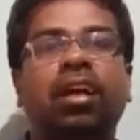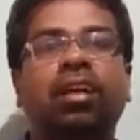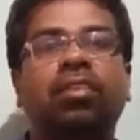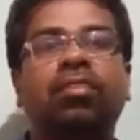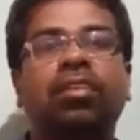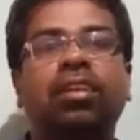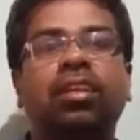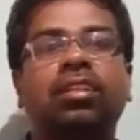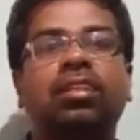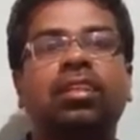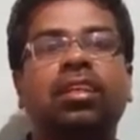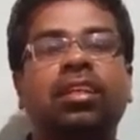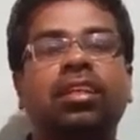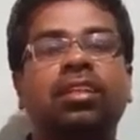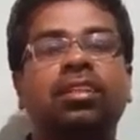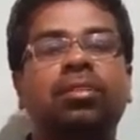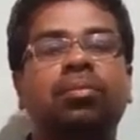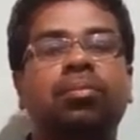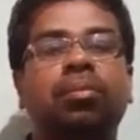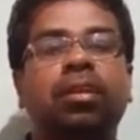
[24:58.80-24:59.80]
We need for
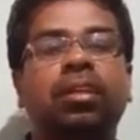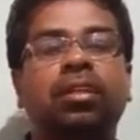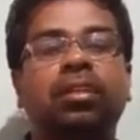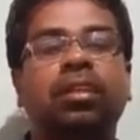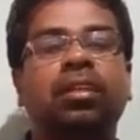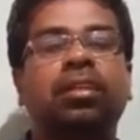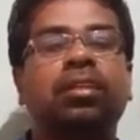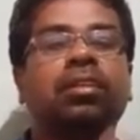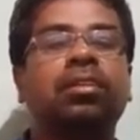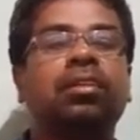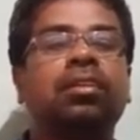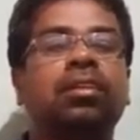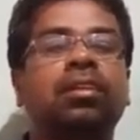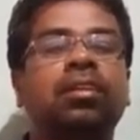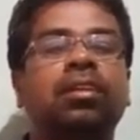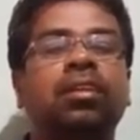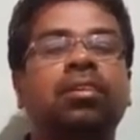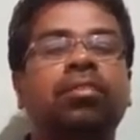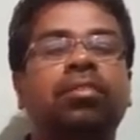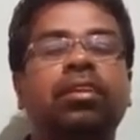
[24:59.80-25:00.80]
language
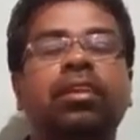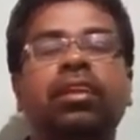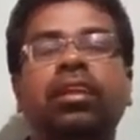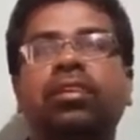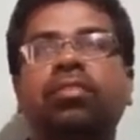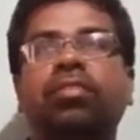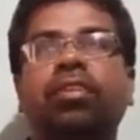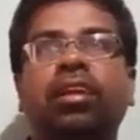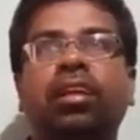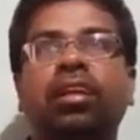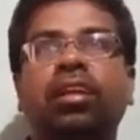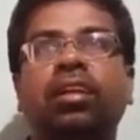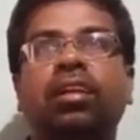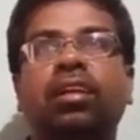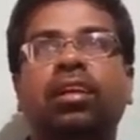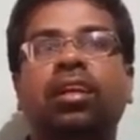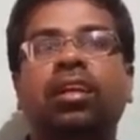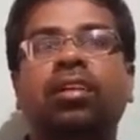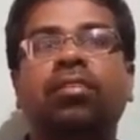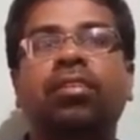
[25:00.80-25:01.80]
inspiration.
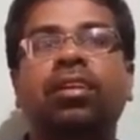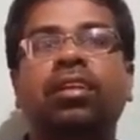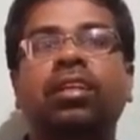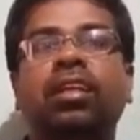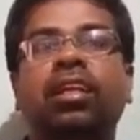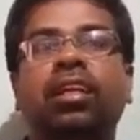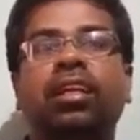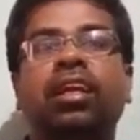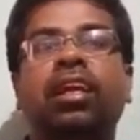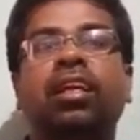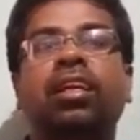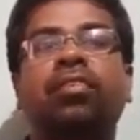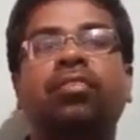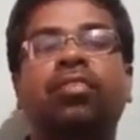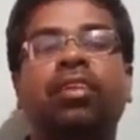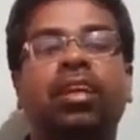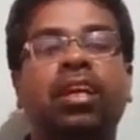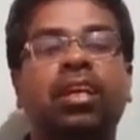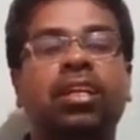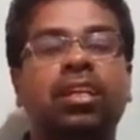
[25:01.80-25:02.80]
We need for
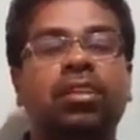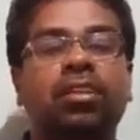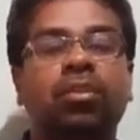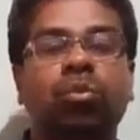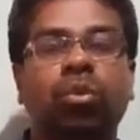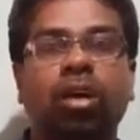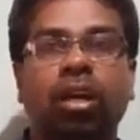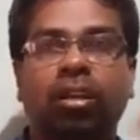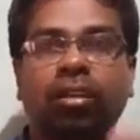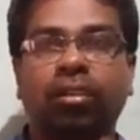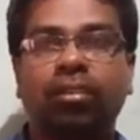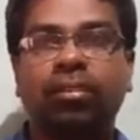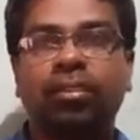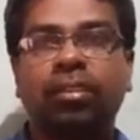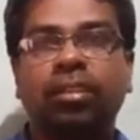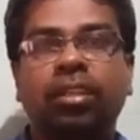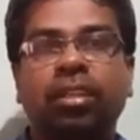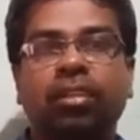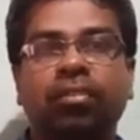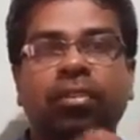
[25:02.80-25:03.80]
language any kind of
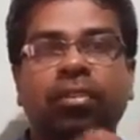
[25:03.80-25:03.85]
creation of the